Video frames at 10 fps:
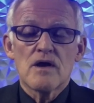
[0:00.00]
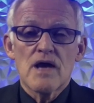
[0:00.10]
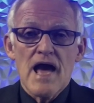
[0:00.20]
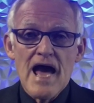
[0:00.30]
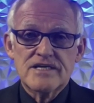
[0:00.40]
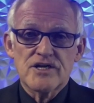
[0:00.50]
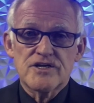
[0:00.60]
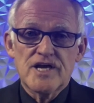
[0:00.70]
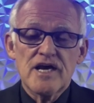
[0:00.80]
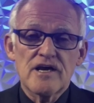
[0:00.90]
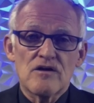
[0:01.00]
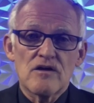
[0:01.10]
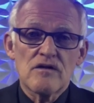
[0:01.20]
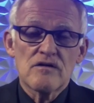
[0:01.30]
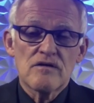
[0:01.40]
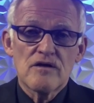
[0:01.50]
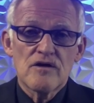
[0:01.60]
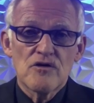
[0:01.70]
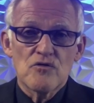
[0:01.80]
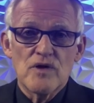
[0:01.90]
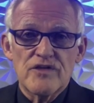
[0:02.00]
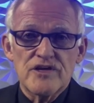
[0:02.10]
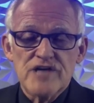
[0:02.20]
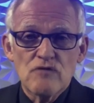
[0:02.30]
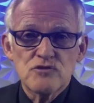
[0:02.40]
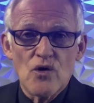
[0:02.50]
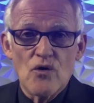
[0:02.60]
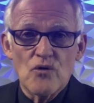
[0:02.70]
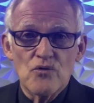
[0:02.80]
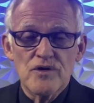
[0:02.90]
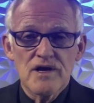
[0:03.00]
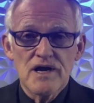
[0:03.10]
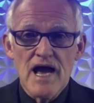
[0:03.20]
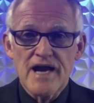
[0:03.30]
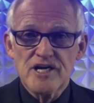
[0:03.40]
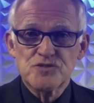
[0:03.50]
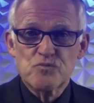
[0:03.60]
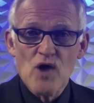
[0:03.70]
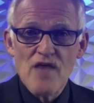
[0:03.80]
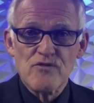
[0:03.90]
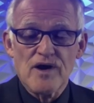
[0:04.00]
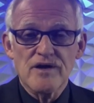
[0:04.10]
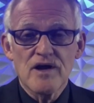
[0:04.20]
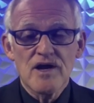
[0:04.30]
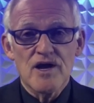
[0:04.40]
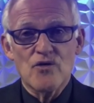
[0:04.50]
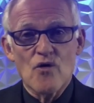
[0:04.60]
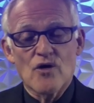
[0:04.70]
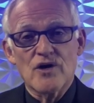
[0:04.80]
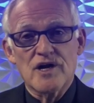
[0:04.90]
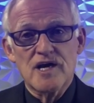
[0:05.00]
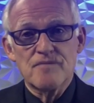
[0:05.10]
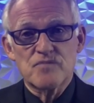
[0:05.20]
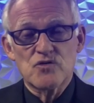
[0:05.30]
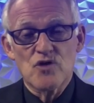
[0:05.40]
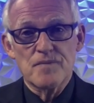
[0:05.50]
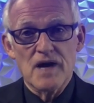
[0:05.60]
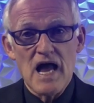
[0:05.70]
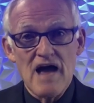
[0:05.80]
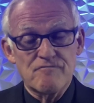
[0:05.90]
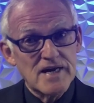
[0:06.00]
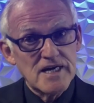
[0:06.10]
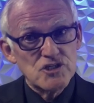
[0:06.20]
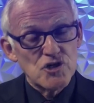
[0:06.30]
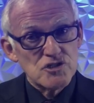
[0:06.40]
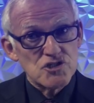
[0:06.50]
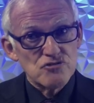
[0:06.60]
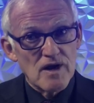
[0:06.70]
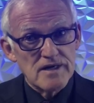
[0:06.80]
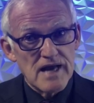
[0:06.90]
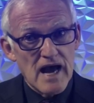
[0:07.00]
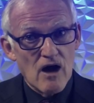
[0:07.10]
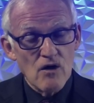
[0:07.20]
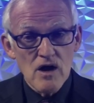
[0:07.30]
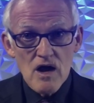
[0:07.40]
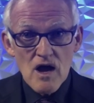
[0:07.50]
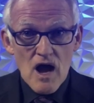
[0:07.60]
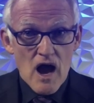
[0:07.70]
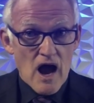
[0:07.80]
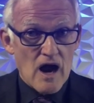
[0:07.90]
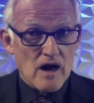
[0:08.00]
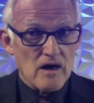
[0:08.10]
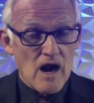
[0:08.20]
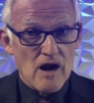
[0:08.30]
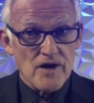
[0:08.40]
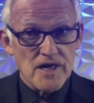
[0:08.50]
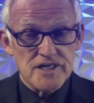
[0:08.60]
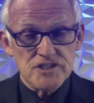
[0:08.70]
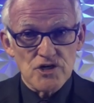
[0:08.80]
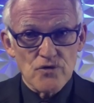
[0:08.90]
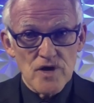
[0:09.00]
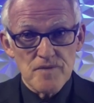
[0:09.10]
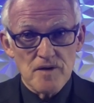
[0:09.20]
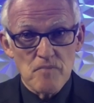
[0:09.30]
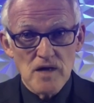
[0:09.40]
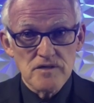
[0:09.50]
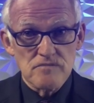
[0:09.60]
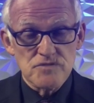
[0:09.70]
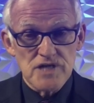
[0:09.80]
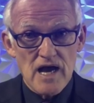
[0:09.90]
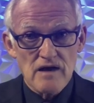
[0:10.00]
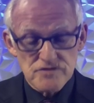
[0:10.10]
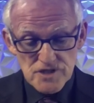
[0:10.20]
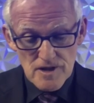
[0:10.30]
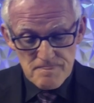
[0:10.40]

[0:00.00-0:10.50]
had to deal with his household and his brethren in order to keep the dream alive. Many churches right now are, are in disagreement among themselves.